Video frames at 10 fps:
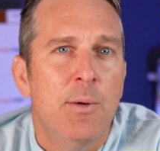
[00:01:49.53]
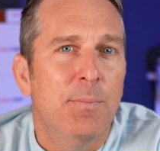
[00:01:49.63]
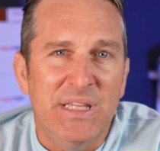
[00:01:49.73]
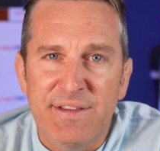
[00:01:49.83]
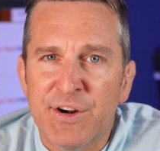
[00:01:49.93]

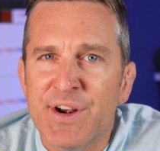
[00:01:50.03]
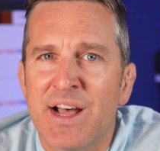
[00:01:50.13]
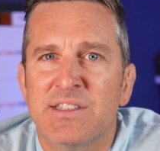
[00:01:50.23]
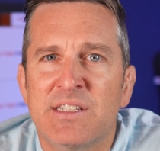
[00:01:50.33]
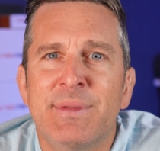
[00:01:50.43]
Believe it or
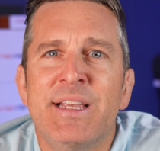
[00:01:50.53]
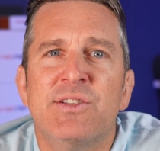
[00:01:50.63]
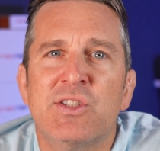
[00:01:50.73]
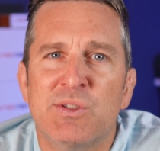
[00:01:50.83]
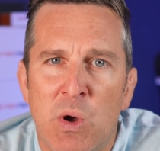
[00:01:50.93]
not, something as
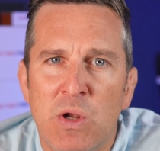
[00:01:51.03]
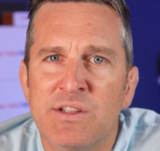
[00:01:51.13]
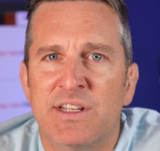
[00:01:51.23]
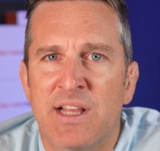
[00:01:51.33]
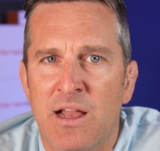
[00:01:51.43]
small as
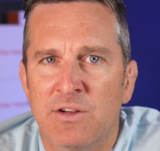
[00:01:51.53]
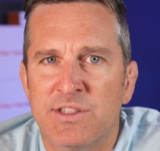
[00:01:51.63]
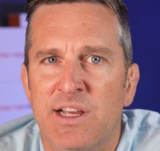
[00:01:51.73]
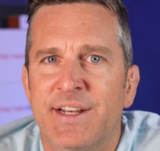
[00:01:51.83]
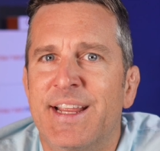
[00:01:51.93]
a
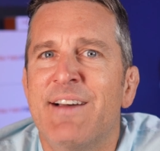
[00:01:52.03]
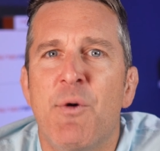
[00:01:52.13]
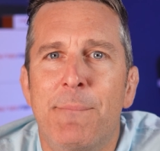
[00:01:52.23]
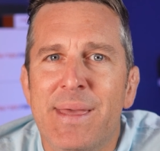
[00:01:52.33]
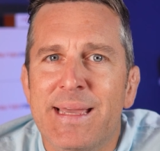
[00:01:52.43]
$sign can have
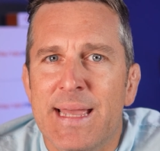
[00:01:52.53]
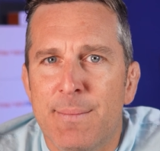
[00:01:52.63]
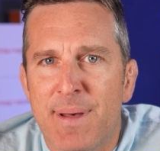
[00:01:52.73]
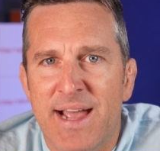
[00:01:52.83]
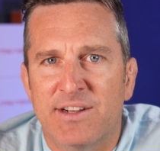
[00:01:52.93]
a big
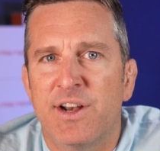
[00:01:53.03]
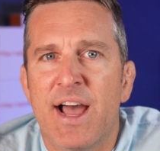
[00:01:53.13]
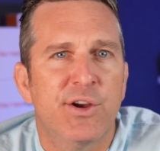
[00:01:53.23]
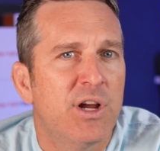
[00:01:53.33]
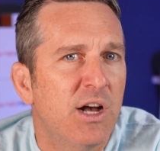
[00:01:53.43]
impact on how
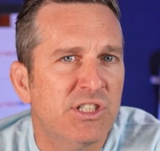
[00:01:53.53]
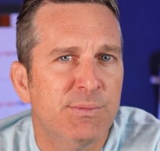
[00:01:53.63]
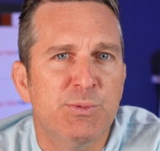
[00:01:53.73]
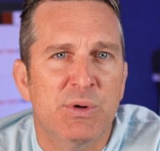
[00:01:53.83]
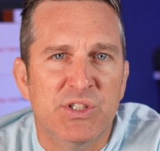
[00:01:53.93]
your
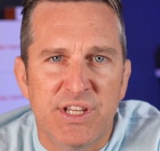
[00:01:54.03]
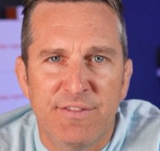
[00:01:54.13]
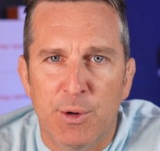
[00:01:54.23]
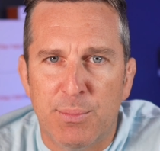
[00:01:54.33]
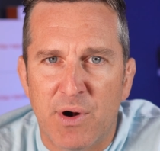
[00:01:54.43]
customers perceive
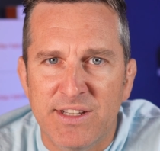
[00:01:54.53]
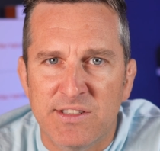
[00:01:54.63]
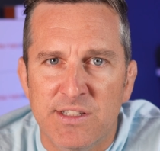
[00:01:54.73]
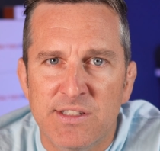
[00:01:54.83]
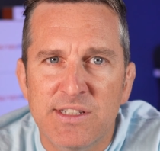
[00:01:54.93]
your
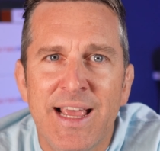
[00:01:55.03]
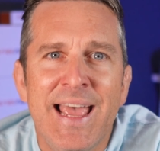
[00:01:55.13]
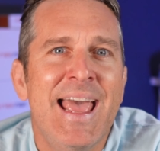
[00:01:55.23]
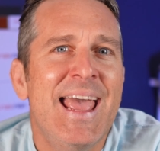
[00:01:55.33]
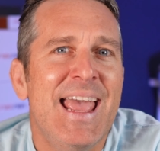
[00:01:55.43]
prices.
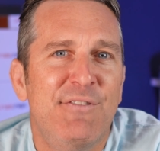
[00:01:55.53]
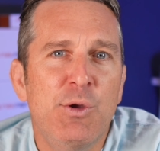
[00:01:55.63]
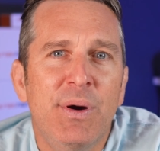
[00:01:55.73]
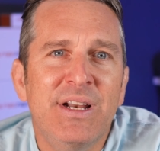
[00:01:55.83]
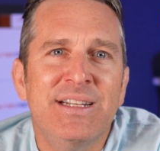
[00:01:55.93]
If you
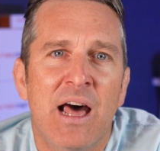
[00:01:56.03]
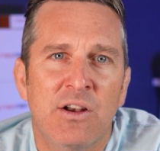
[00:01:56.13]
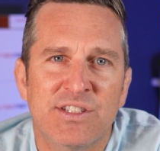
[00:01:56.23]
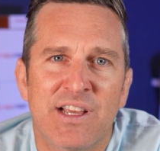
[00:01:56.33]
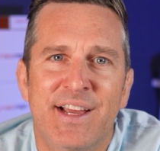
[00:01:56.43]
put a
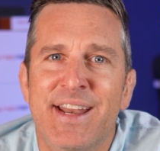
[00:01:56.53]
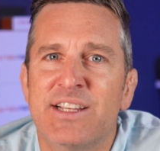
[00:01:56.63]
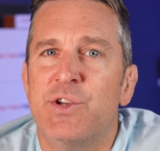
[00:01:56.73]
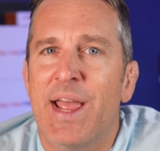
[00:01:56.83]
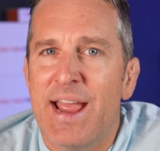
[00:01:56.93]
$sign next
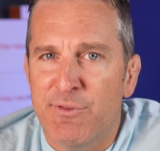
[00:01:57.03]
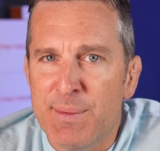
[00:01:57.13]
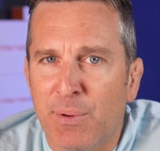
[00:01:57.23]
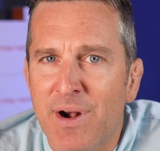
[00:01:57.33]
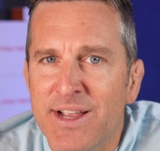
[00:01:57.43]
to every
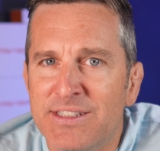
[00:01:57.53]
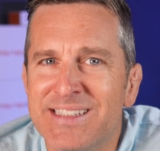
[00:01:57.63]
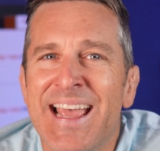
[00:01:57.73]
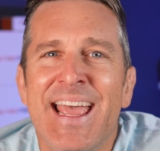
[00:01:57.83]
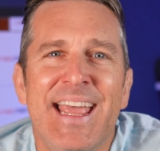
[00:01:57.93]
price,
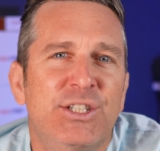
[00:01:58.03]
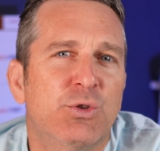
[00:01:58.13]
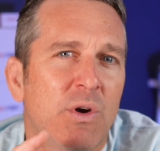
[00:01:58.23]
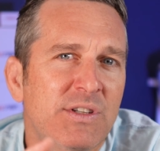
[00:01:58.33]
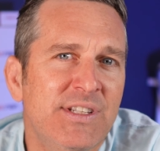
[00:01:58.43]
it
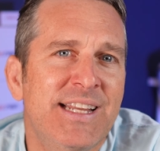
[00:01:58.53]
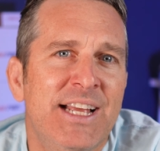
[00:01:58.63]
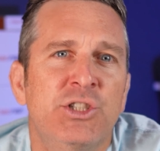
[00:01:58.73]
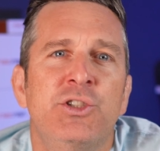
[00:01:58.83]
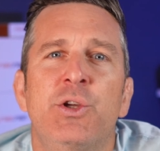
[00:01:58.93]
draws
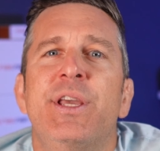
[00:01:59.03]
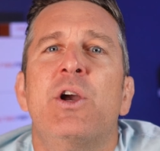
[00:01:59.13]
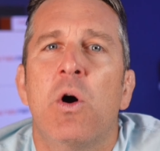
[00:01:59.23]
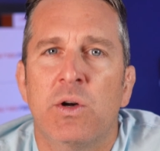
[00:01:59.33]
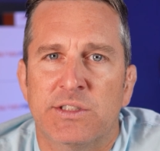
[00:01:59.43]
attention to the
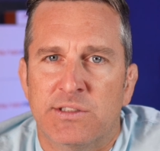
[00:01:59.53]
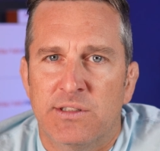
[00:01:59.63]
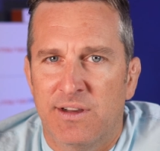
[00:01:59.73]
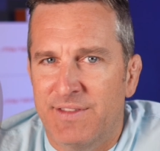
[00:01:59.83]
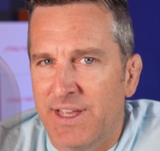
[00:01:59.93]

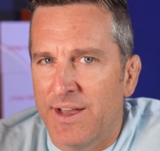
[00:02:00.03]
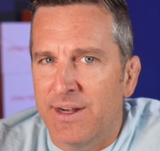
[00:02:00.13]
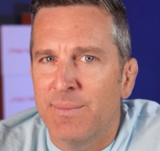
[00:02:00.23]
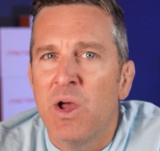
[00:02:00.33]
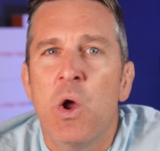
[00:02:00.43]
cost of the
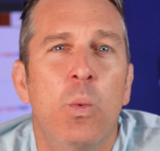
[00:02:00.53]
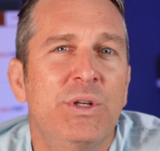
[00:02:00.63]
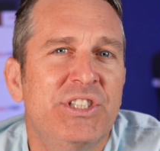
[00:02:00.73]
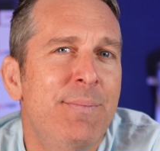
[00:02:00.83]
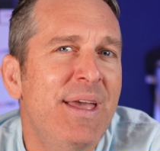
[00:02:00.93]
item,
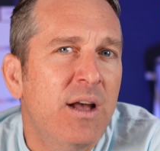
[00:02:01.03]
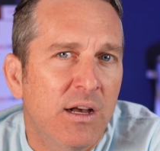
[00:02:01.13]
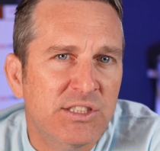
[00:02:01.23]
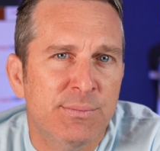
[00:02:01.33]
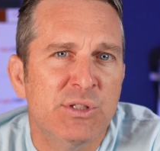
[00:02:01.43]
which can make
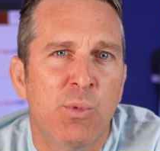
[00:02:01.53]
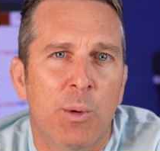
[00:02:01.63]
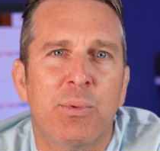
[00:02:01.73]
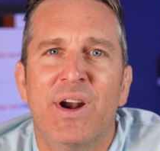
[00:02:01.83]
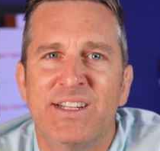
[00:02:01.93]
customers more
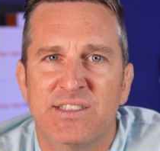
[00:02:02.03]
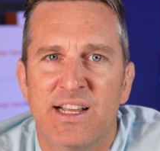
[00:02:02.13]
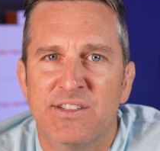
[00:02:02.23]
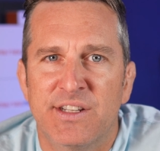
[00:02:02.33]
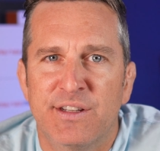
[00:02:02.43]
price
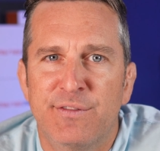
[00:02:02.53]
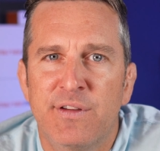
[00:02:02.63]
sensitive.